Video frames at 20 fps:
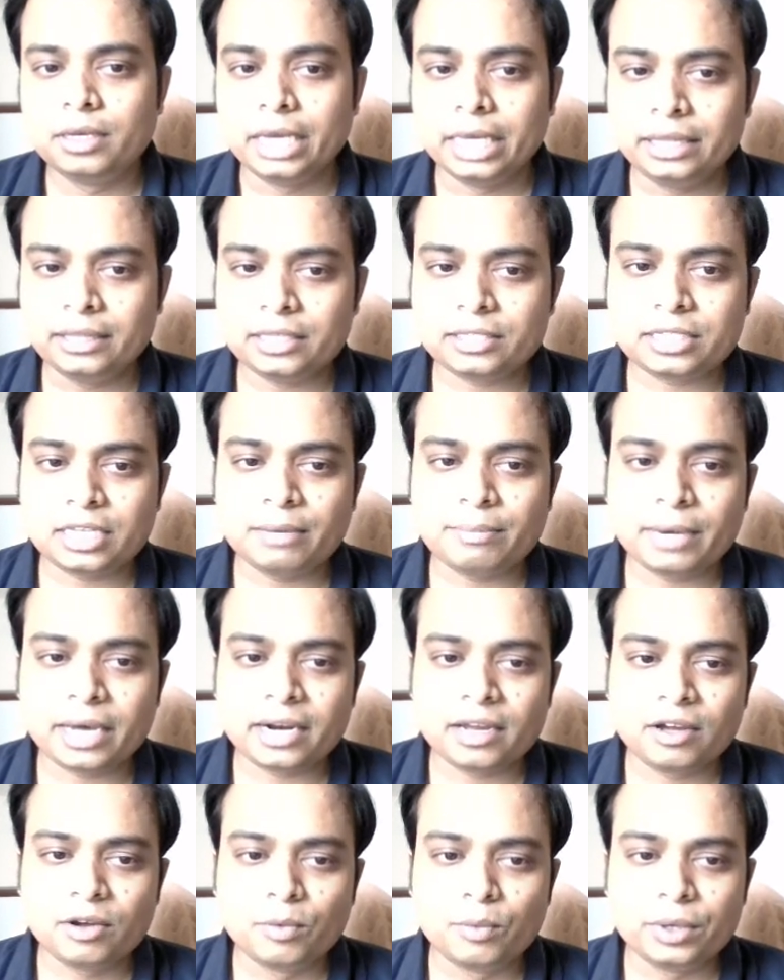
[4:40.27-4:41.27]
In the same
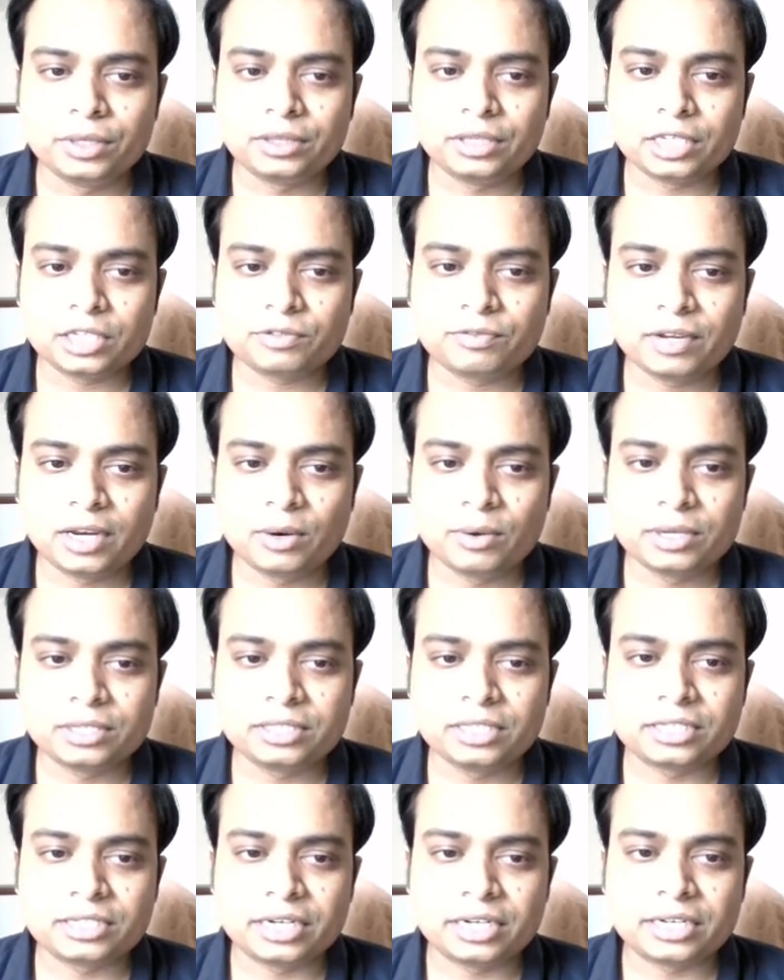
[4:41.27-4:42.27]
manner, with this fellow as
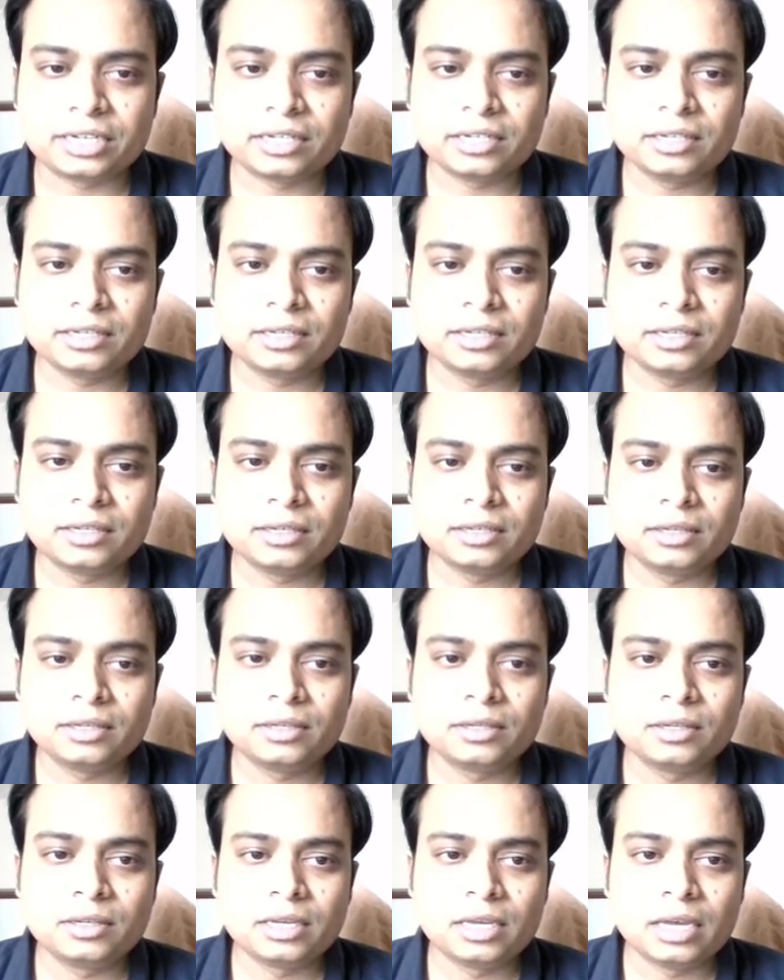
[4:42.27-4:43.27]
the center,
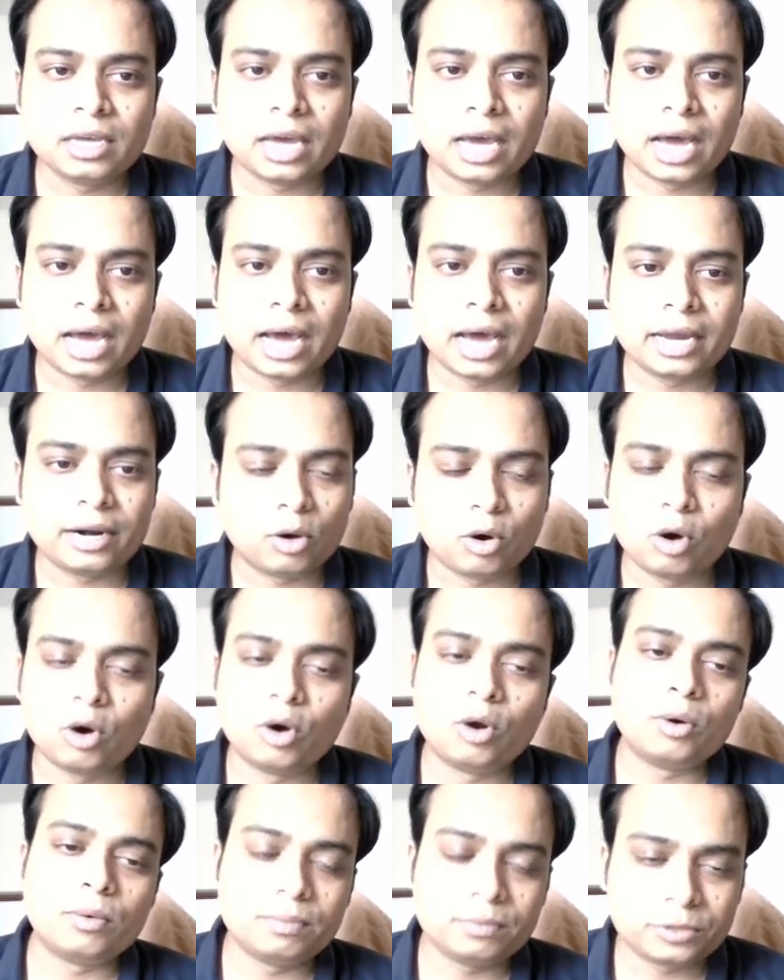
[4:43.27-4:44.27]
and
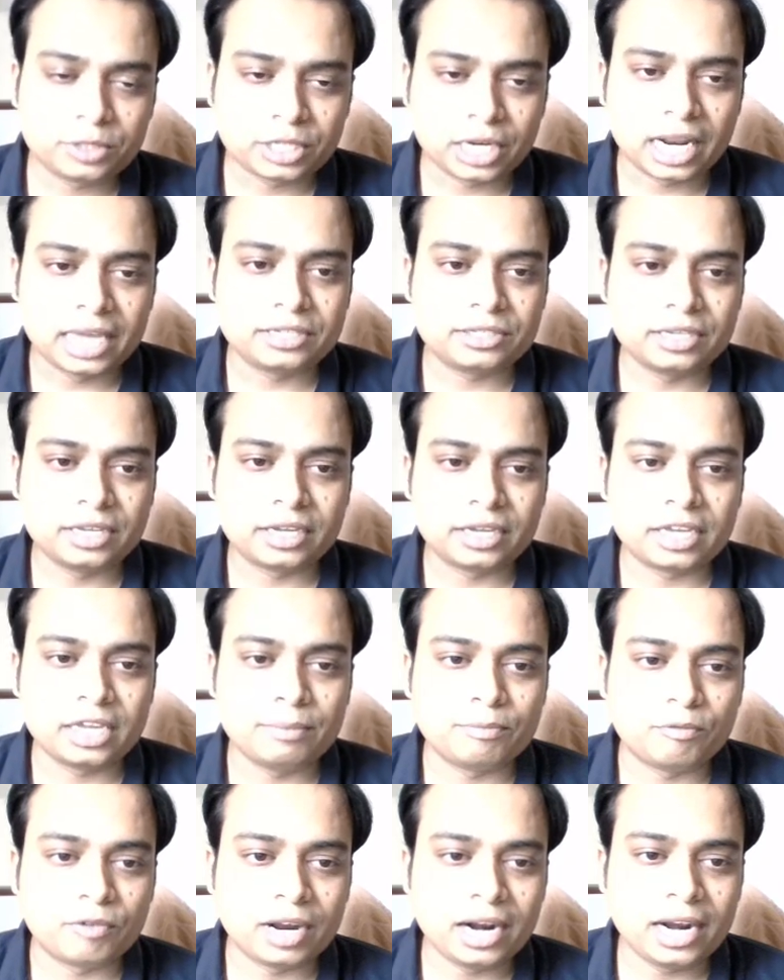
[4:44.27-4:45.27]
or shall I say,
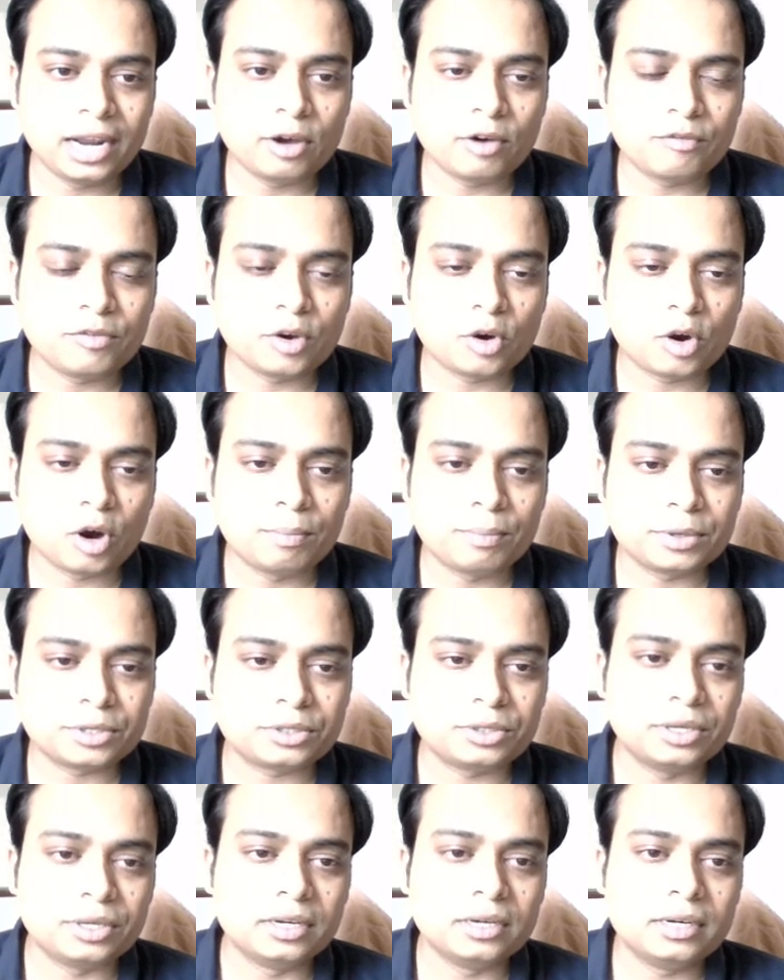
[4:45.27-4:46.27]
keep one leg of your
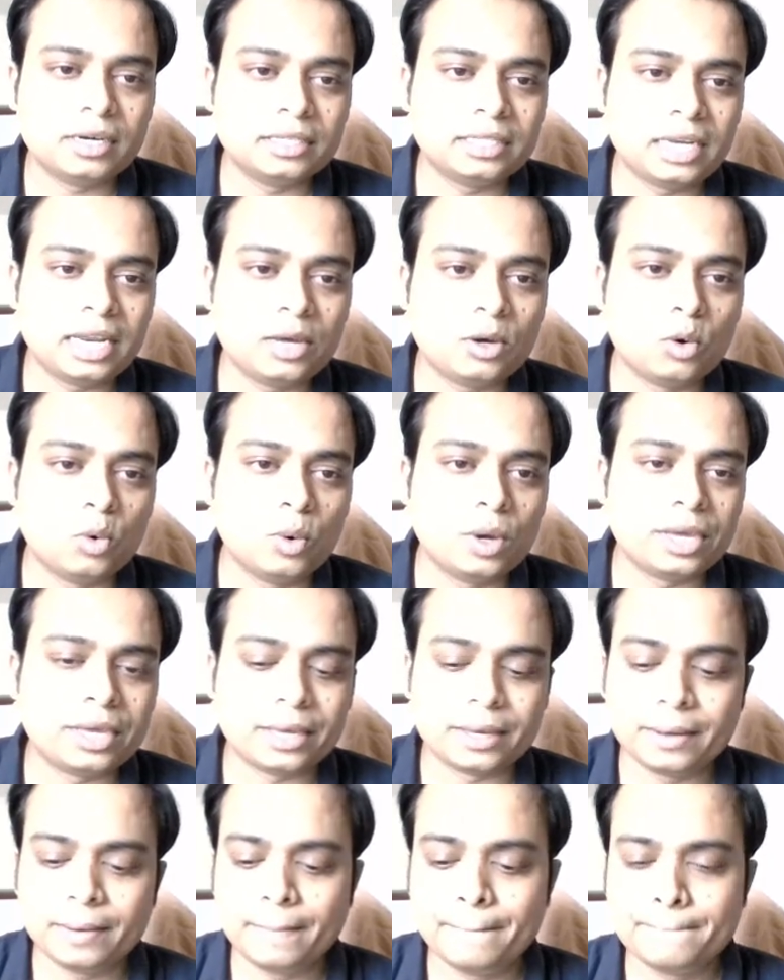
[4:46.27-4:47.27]
compass here, other leg over
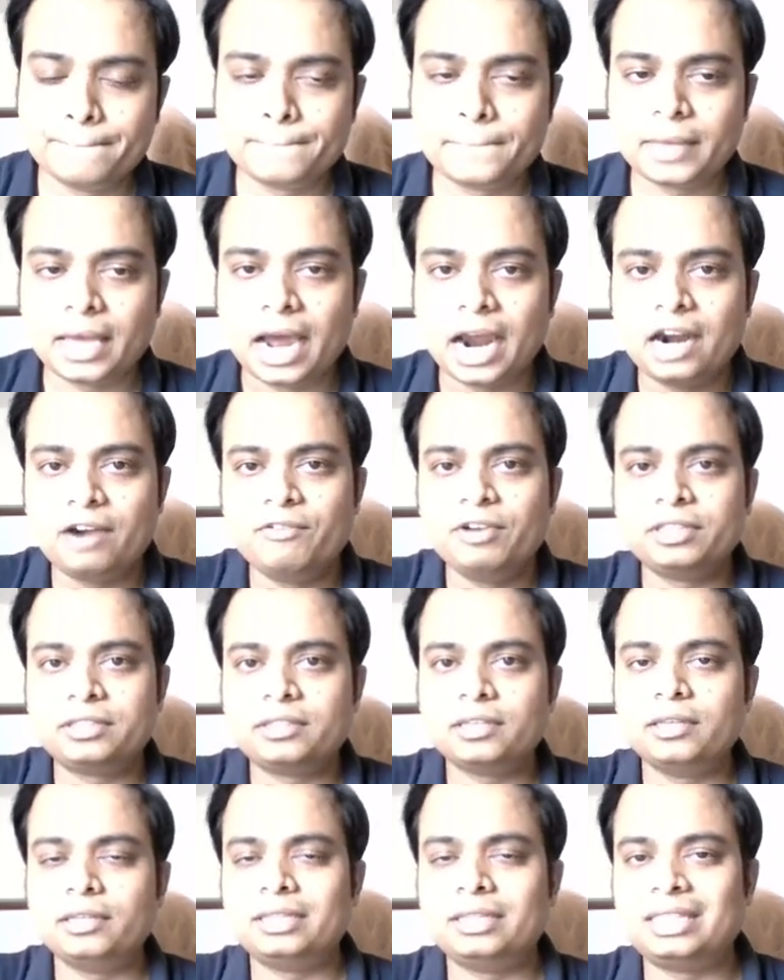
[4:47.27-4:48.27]
here, and
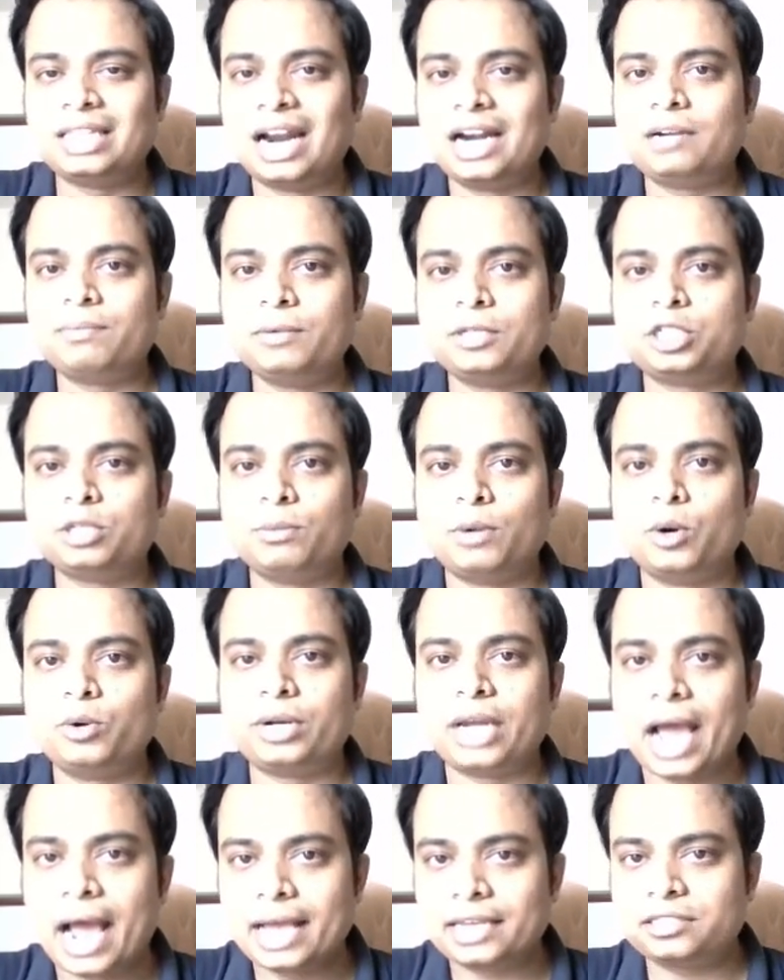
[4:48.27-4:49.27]
with that much
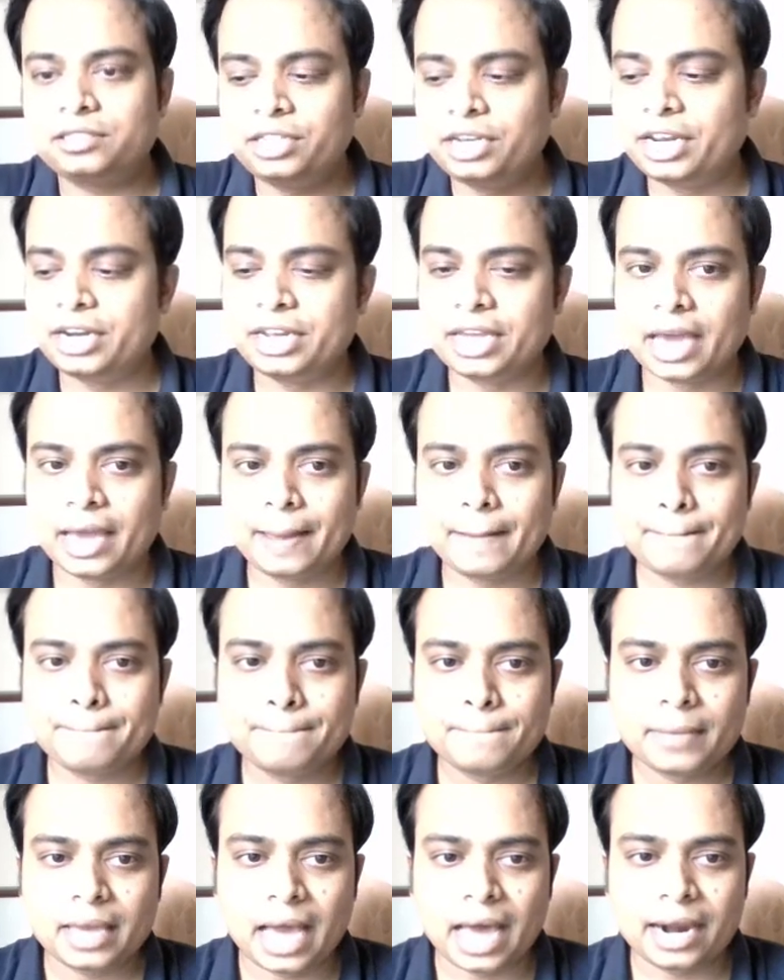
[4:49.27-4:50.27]
amount as the radii,
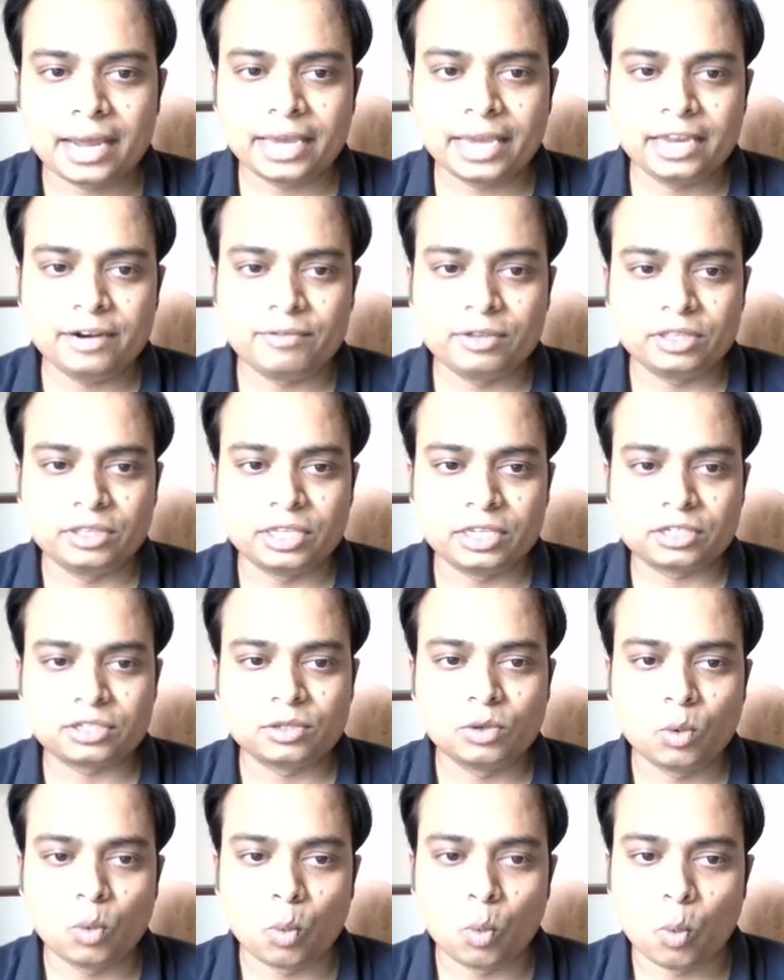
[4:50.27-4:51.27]
and again with
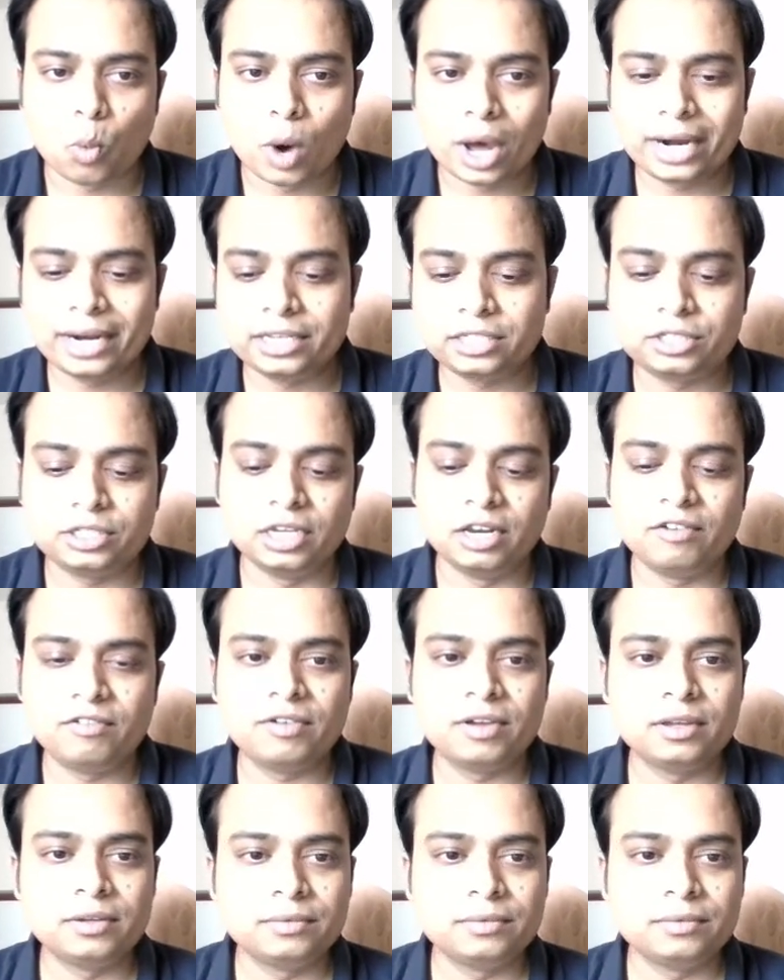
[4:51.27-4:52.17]
this one itself,